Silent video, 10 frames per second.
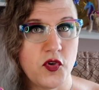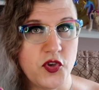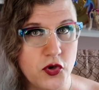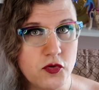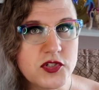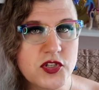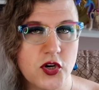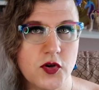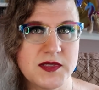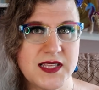use
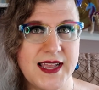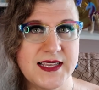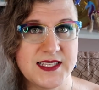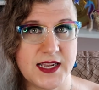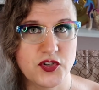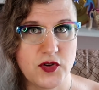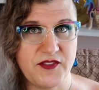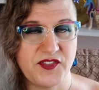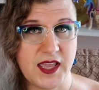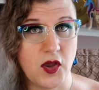terms like sex
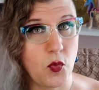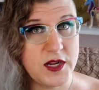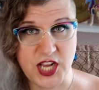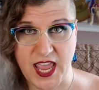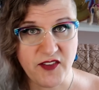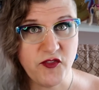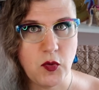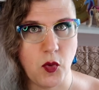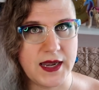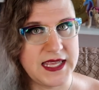trafficking, which
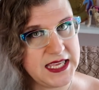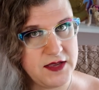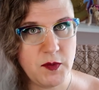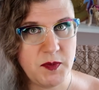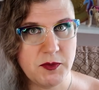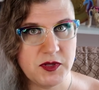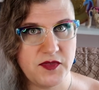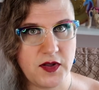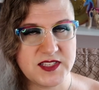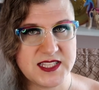everyone, even people
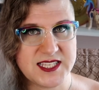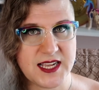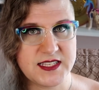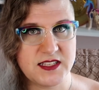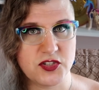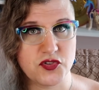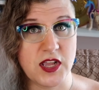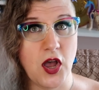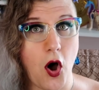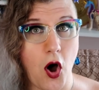involved in the sex
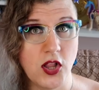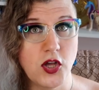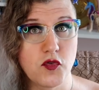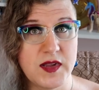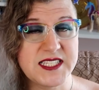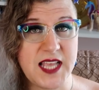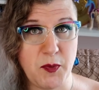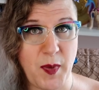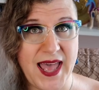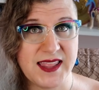industry, all agree is a
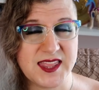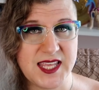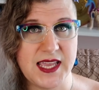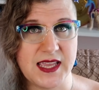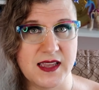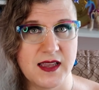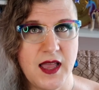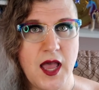bad thing.